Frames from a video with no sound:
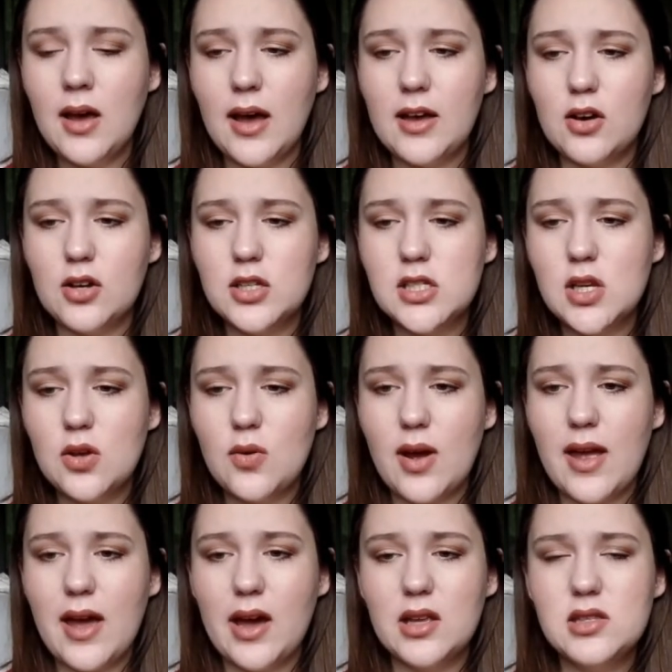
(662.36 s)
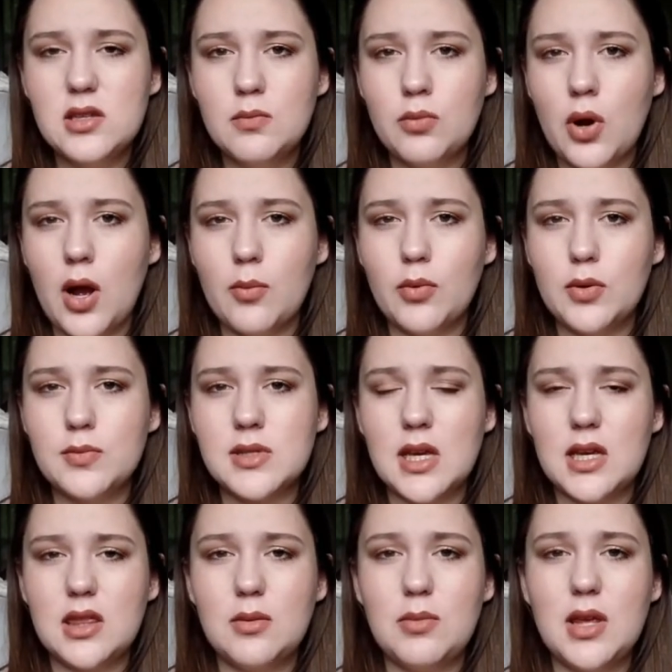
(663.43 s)
I had some problems,
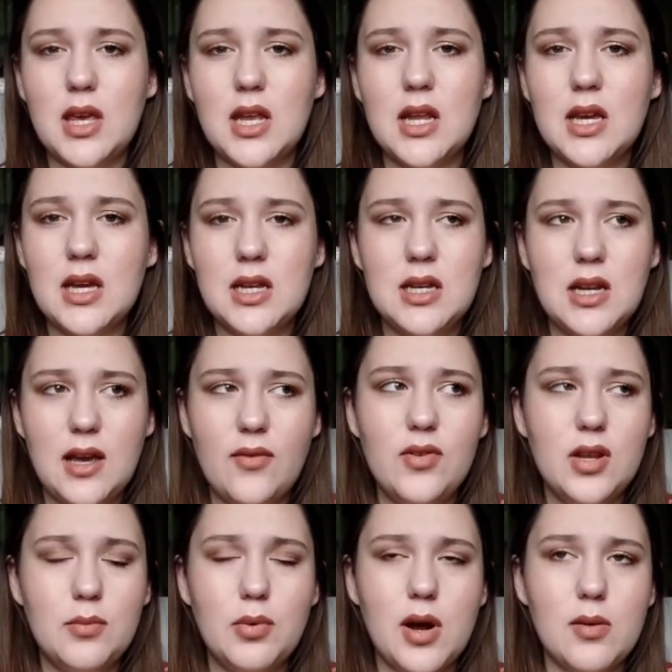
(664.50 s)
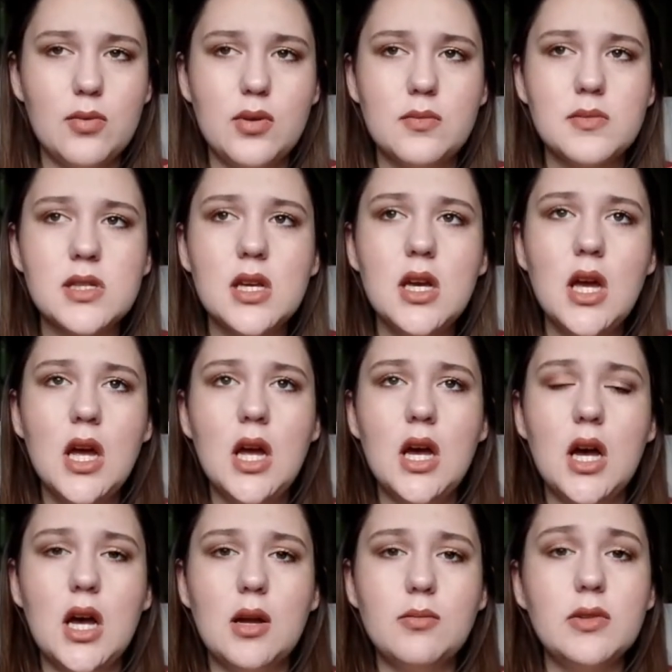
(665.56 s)
like at the beginning I didn't have any problems
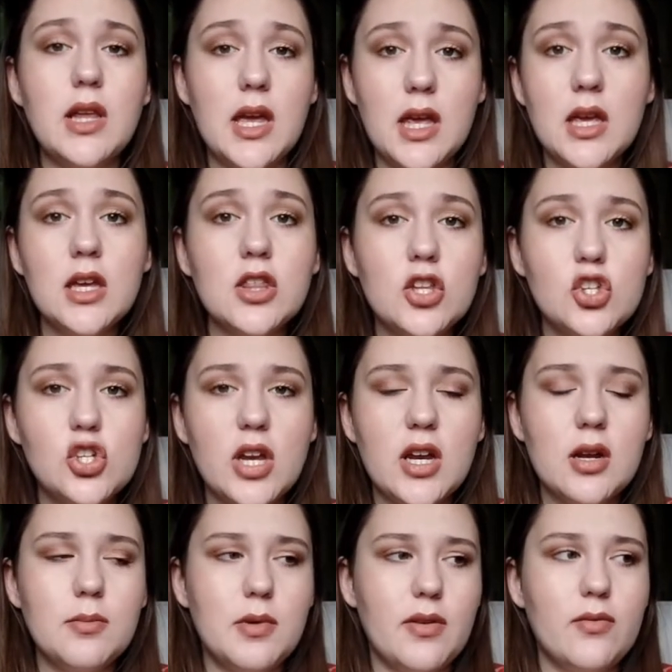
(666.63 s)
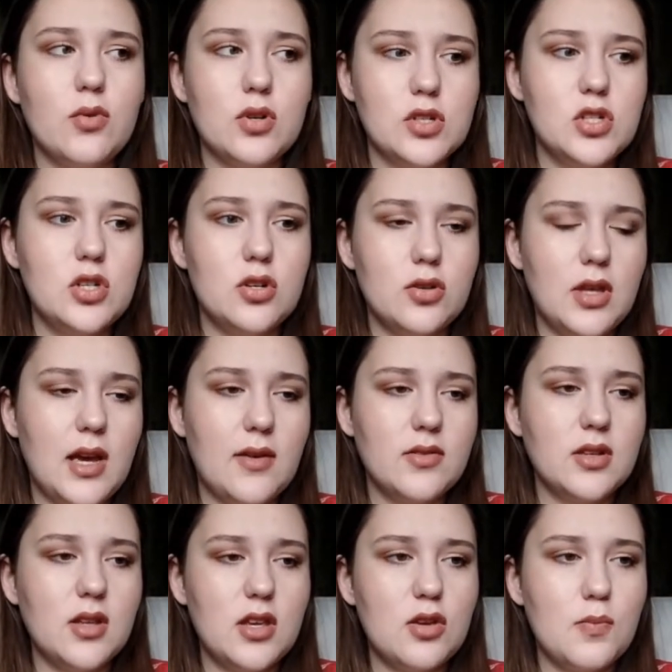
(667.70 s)
laying in the chair, but of course, you know, they have
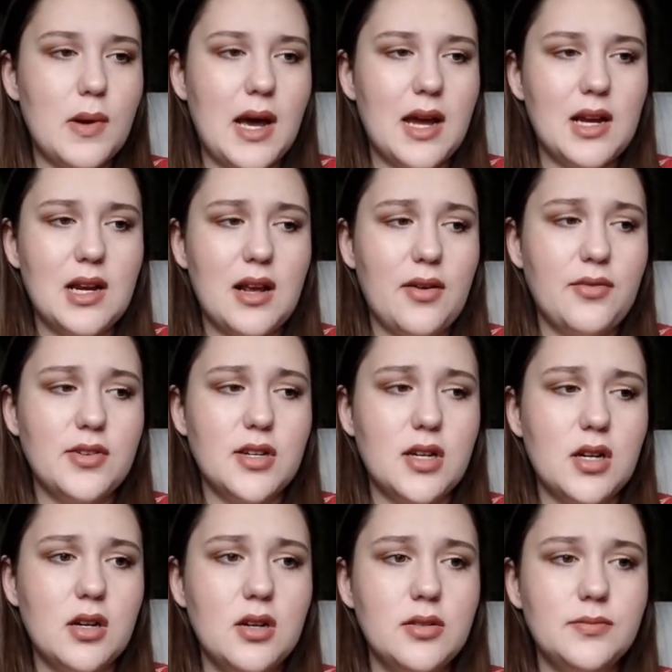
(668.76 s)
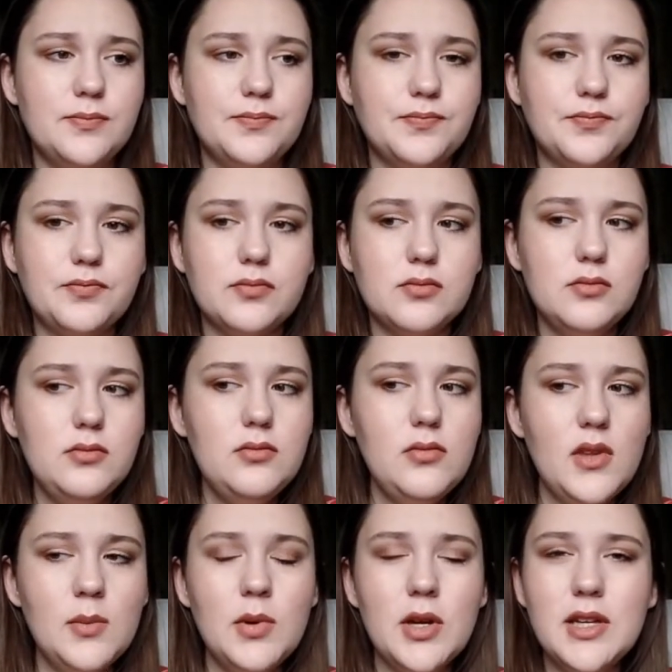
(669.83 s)
to lay you back, and after
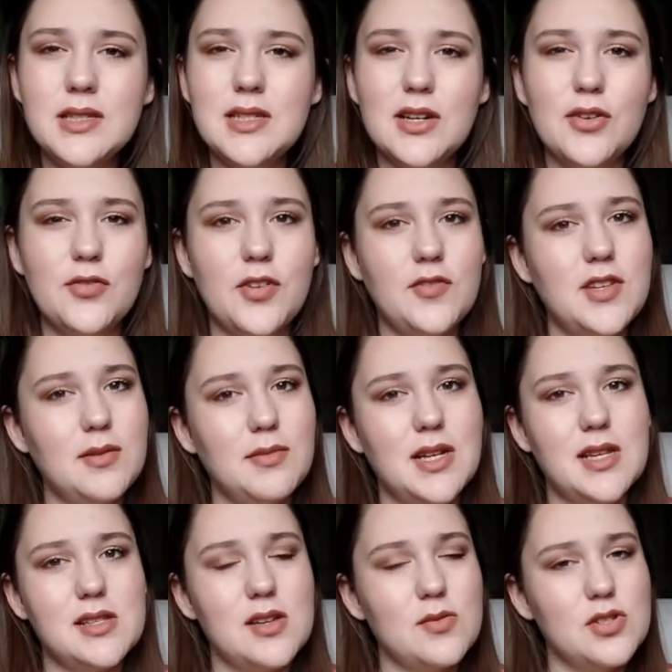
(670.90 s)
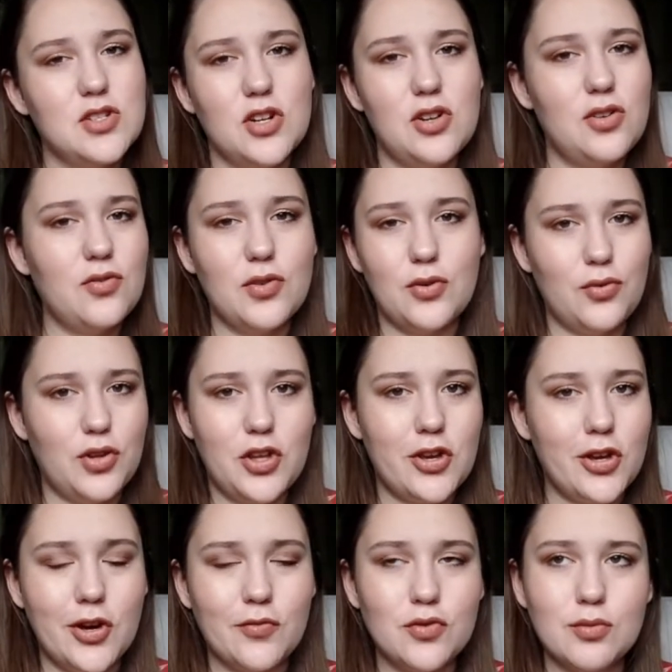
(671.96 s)
probably 10 or 15 minutes I was starting to feel really
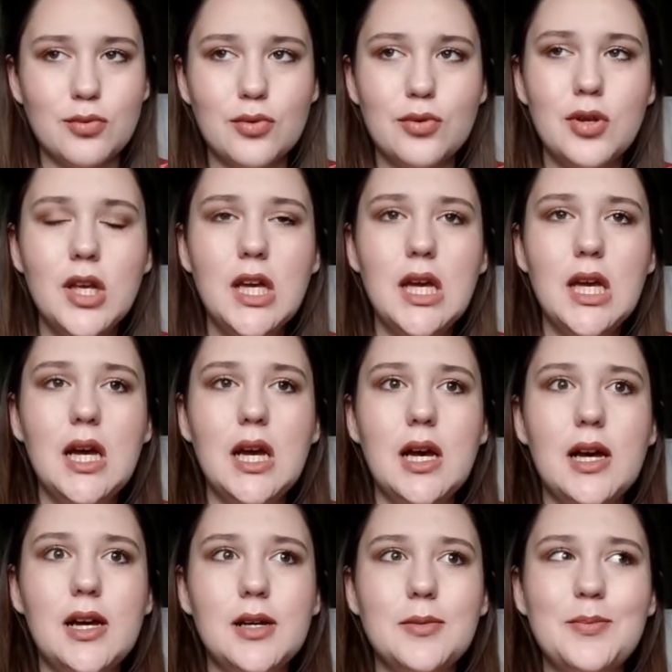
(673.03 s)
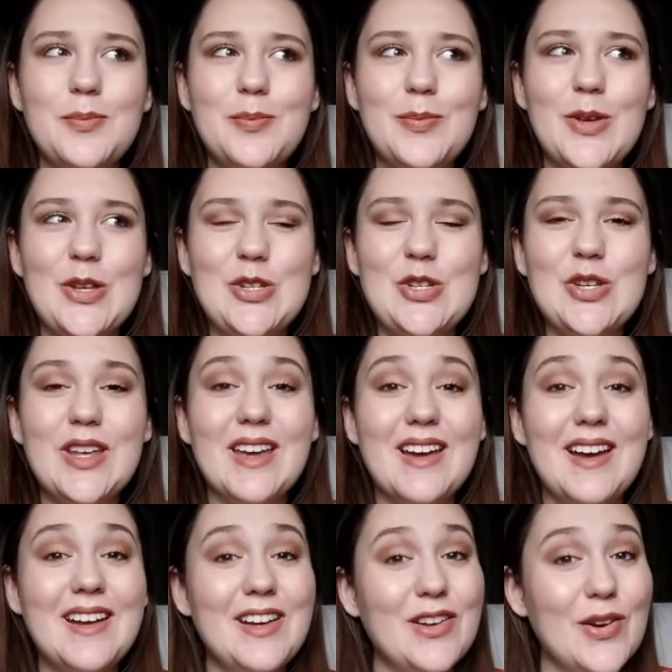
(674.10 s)
uncomfortable, and she like
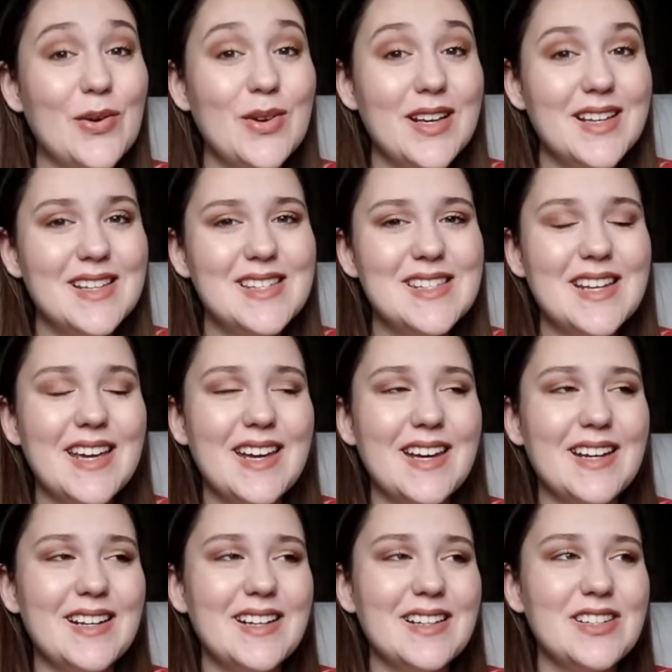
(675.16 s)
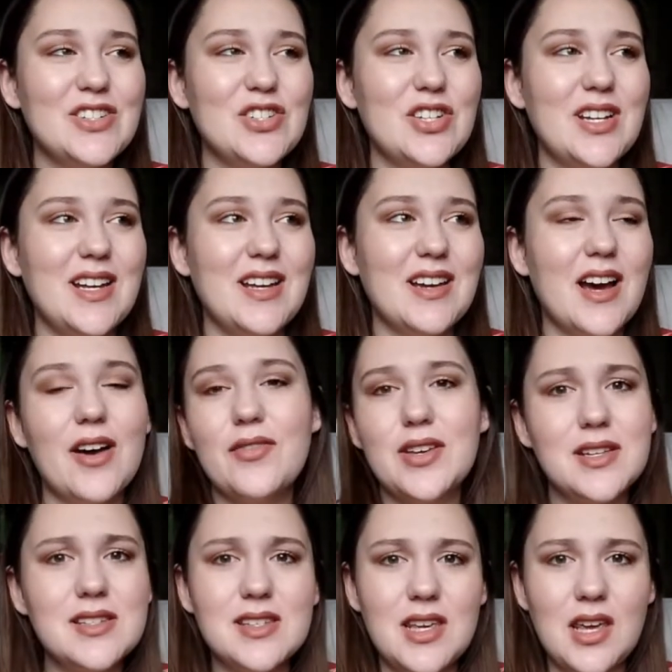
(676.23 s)
kind of noticed, and she
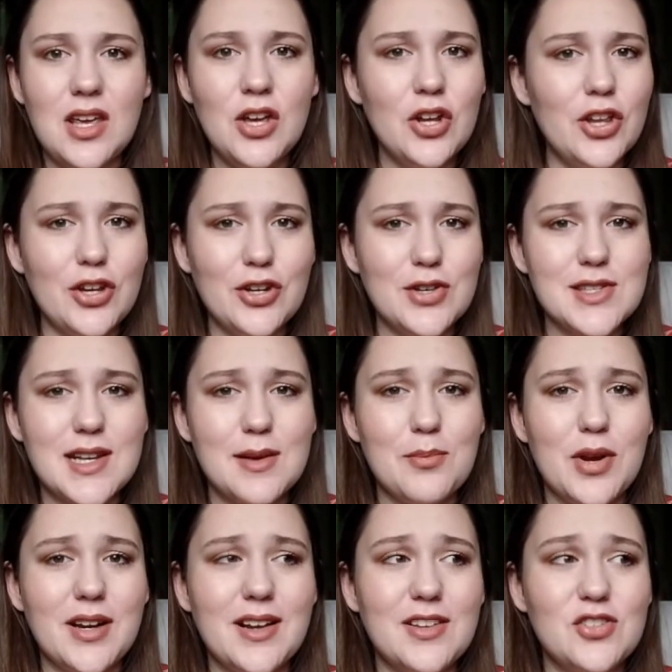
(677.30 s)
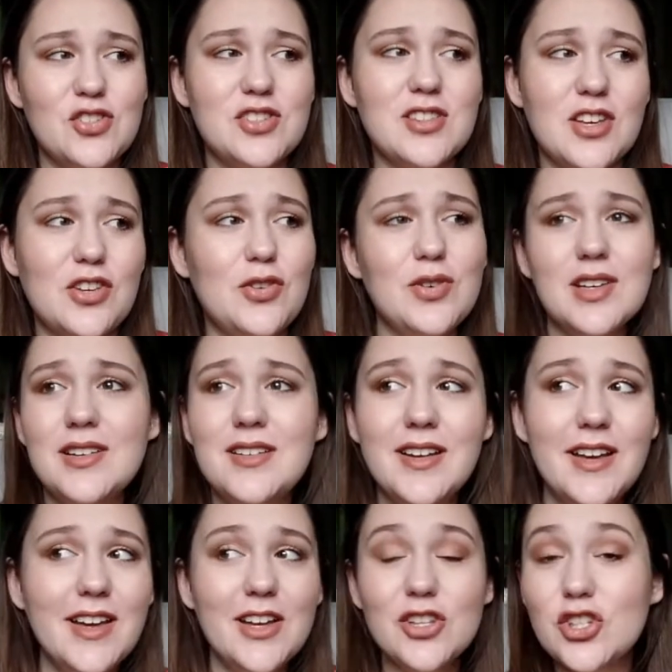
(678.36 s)
obviously like knows that I'm pregnant, and she's like, you can
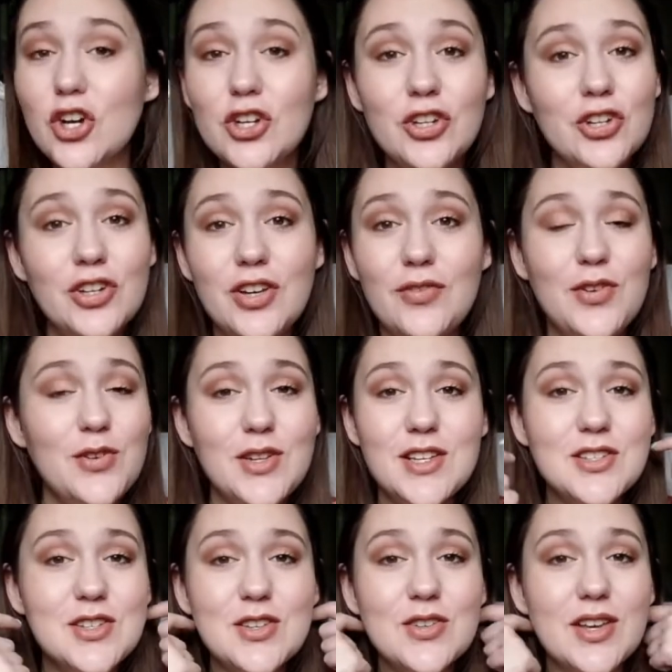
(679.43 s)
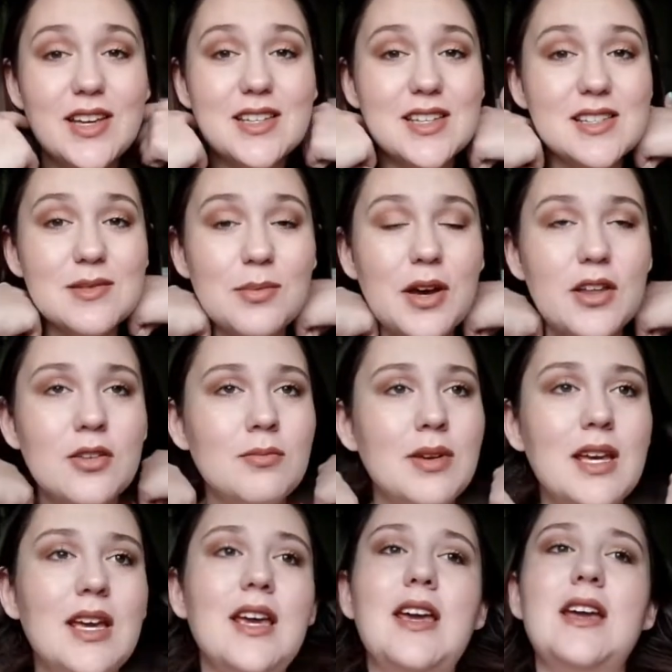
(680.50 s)
turn if you need to, like it doesn't bother
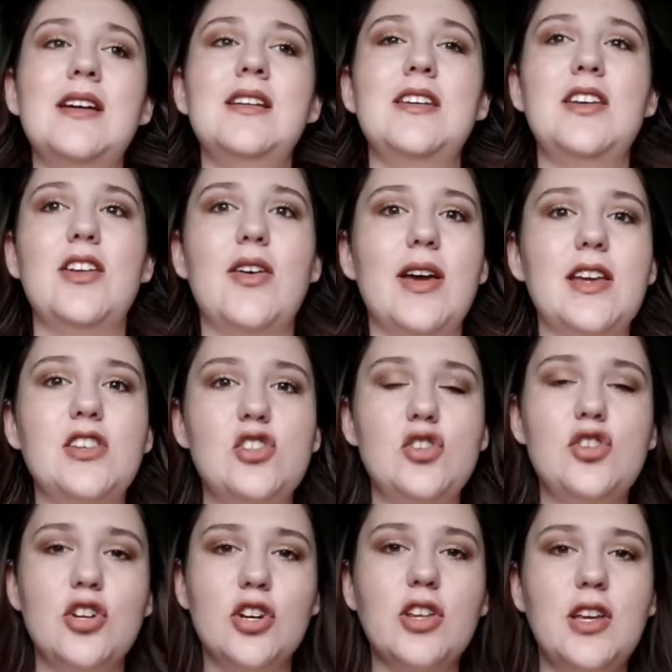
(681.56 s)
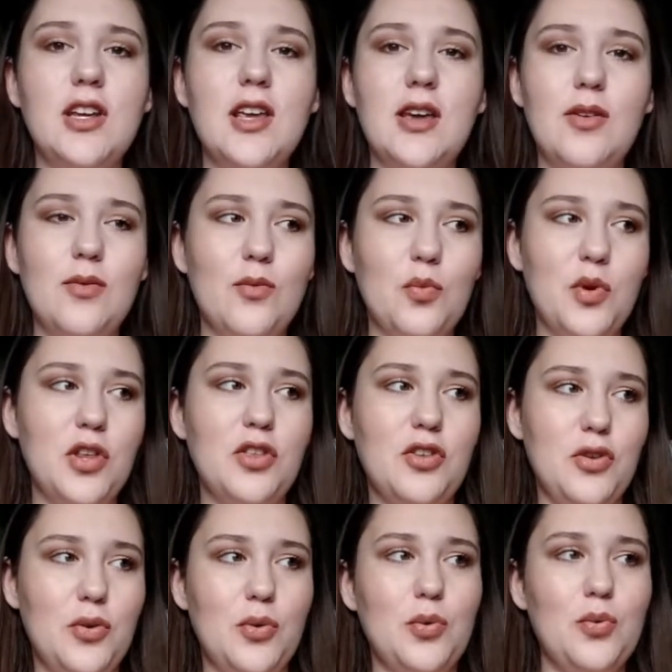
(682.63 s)
me, you know, I can do your cleaning with
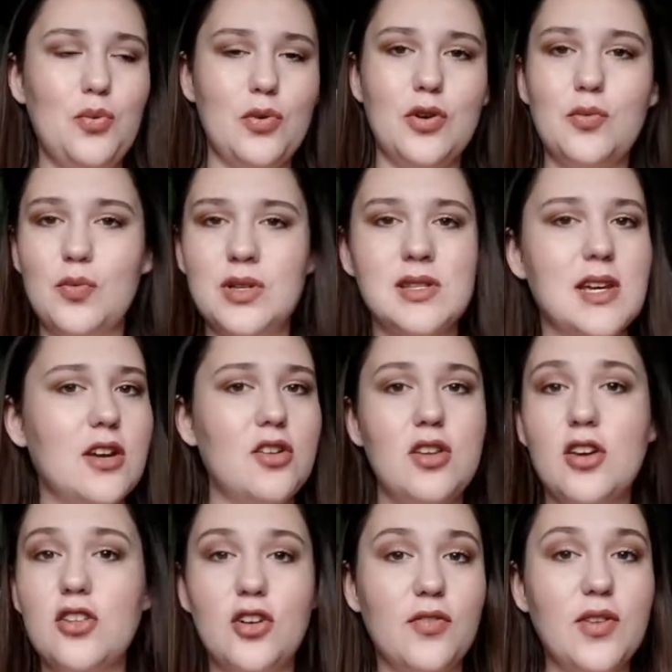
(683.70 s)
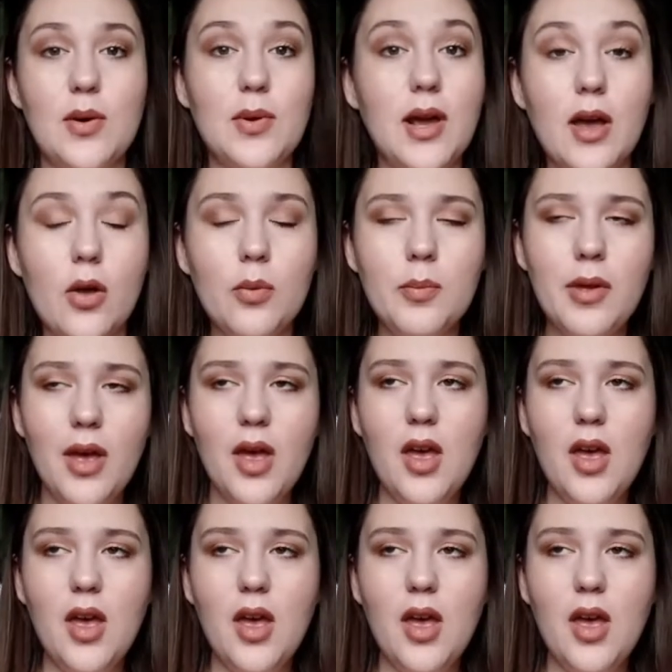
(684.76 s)
you on one side or the other if that would help.